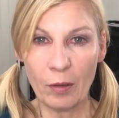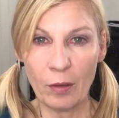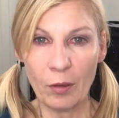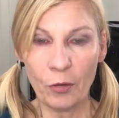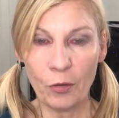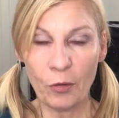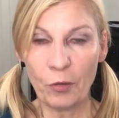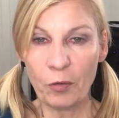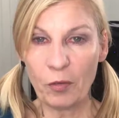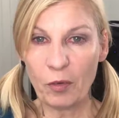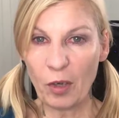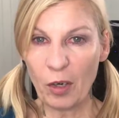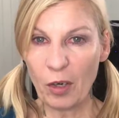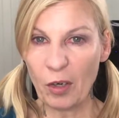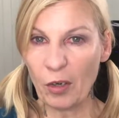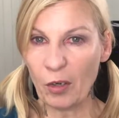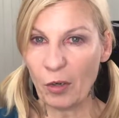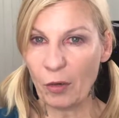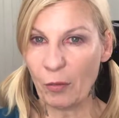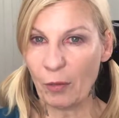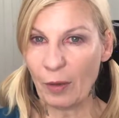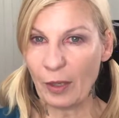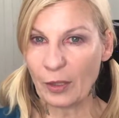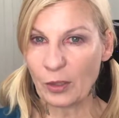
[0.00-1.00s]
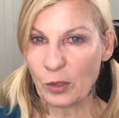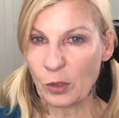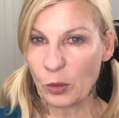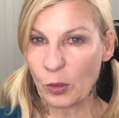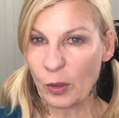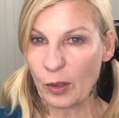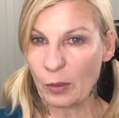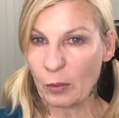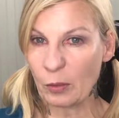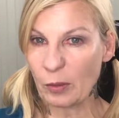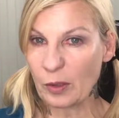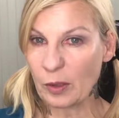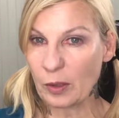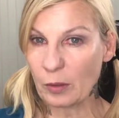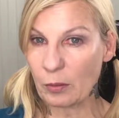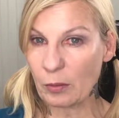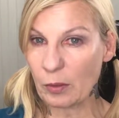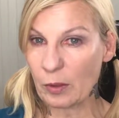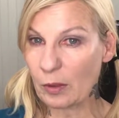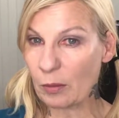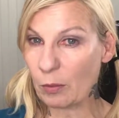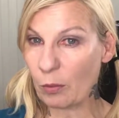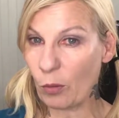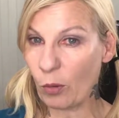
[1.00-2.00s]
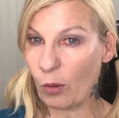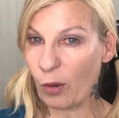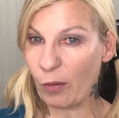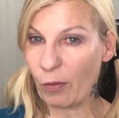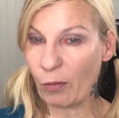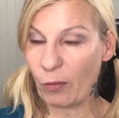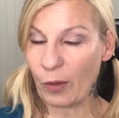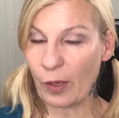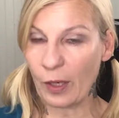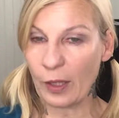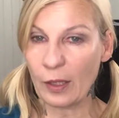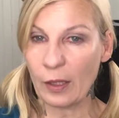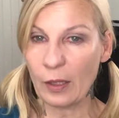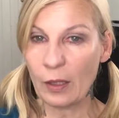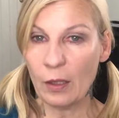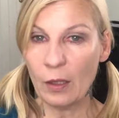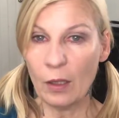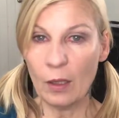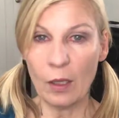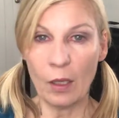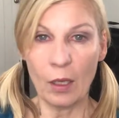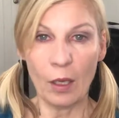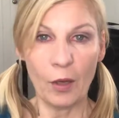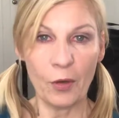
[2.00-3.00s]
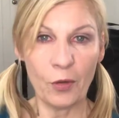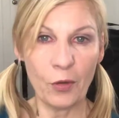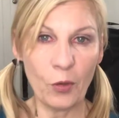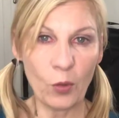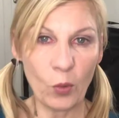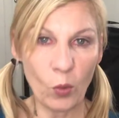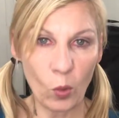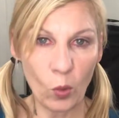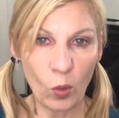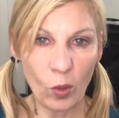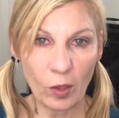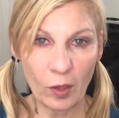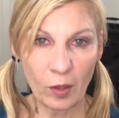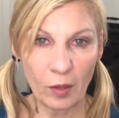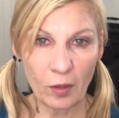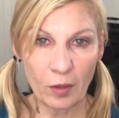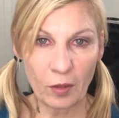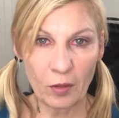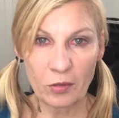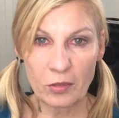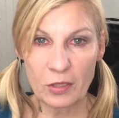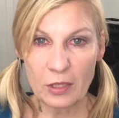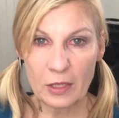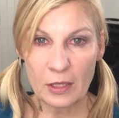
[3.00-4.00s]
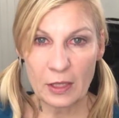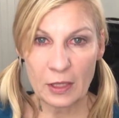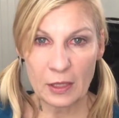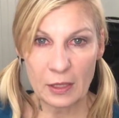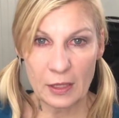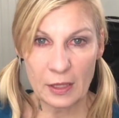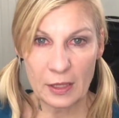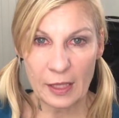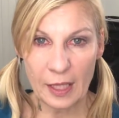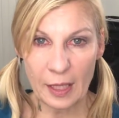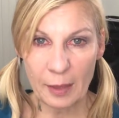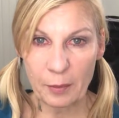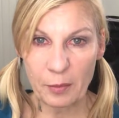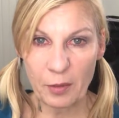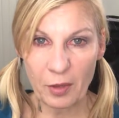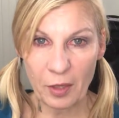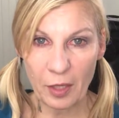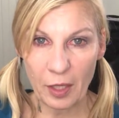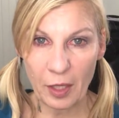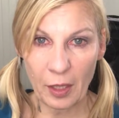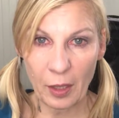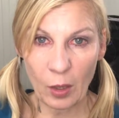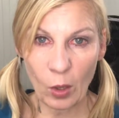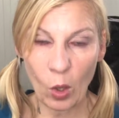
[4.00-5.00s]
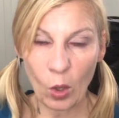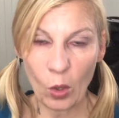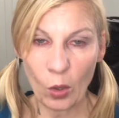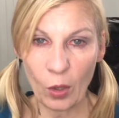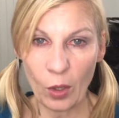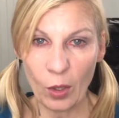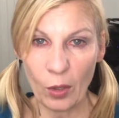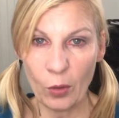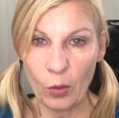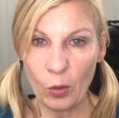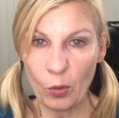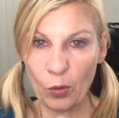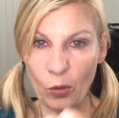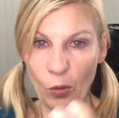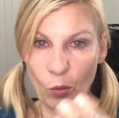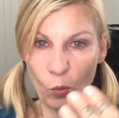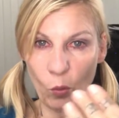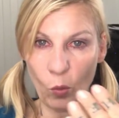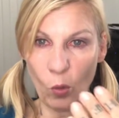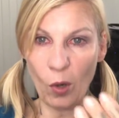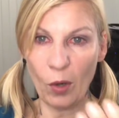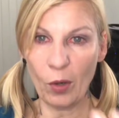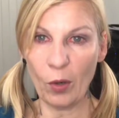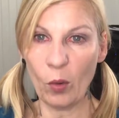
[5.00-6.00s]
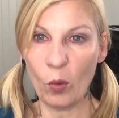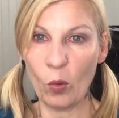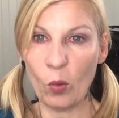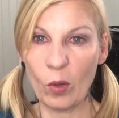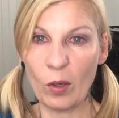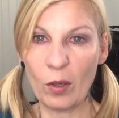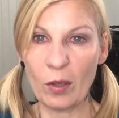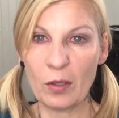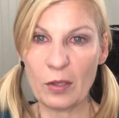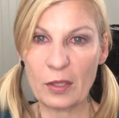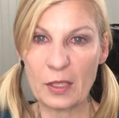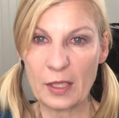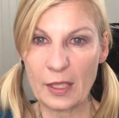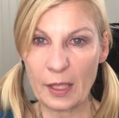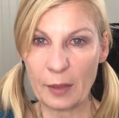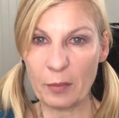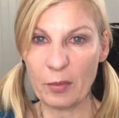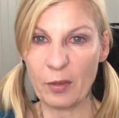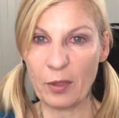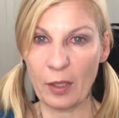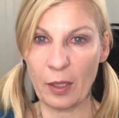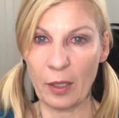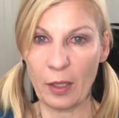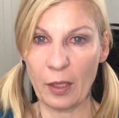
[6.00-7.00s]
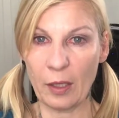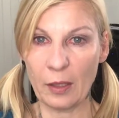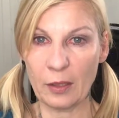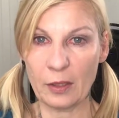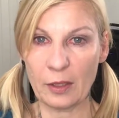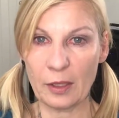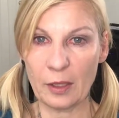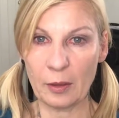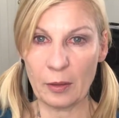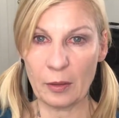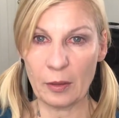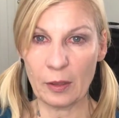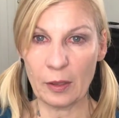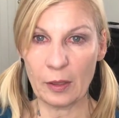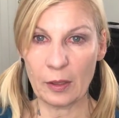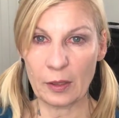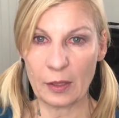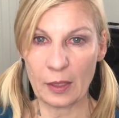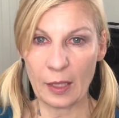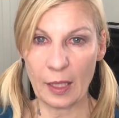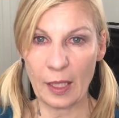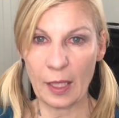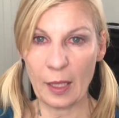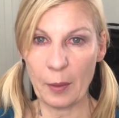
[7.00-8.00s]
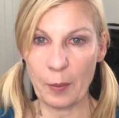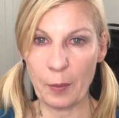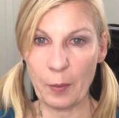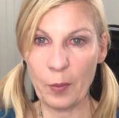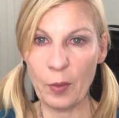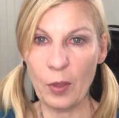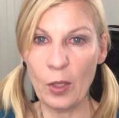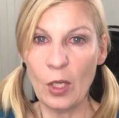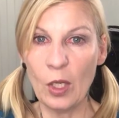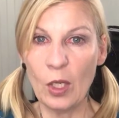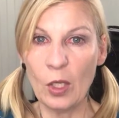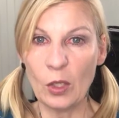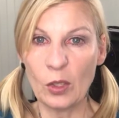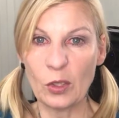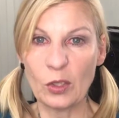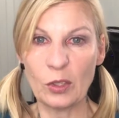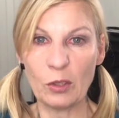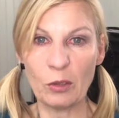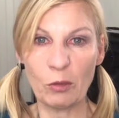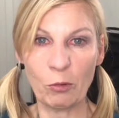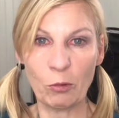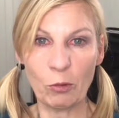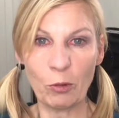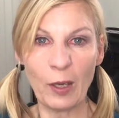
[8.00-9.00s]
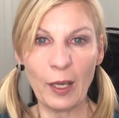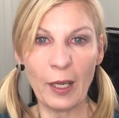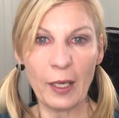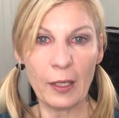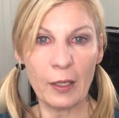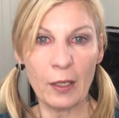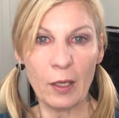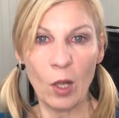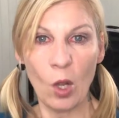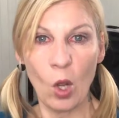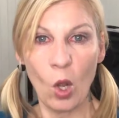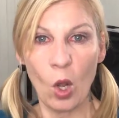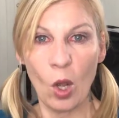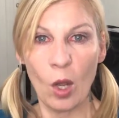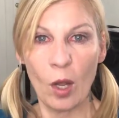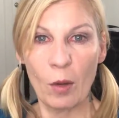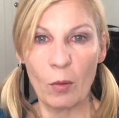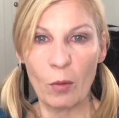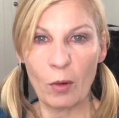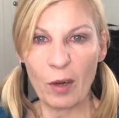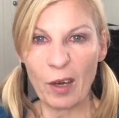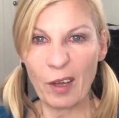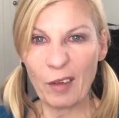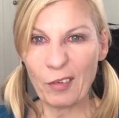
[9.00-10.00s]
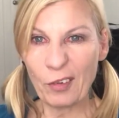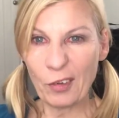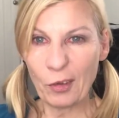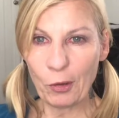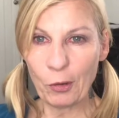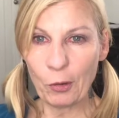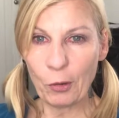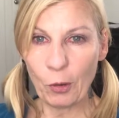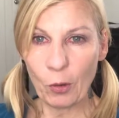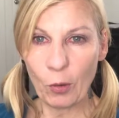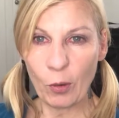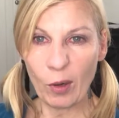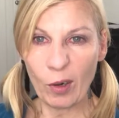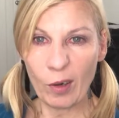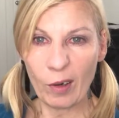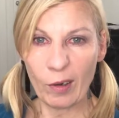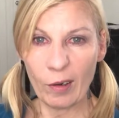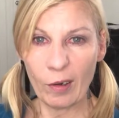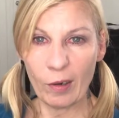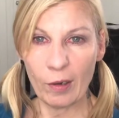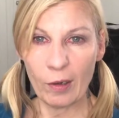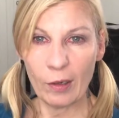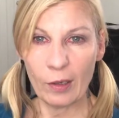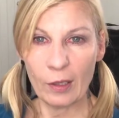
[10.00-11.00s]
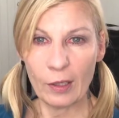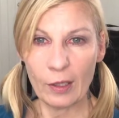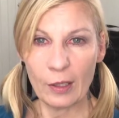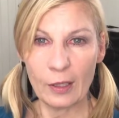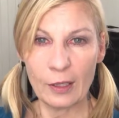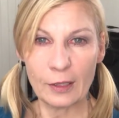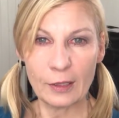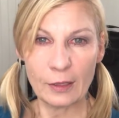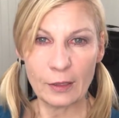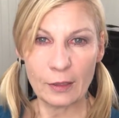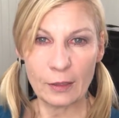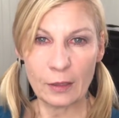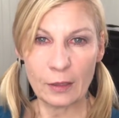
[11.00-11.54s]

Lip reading: You've gone in a restaurant with a boyfriend, and you order the same thing, or no, you want to order the same thing as him, because you're afraid whatever you order is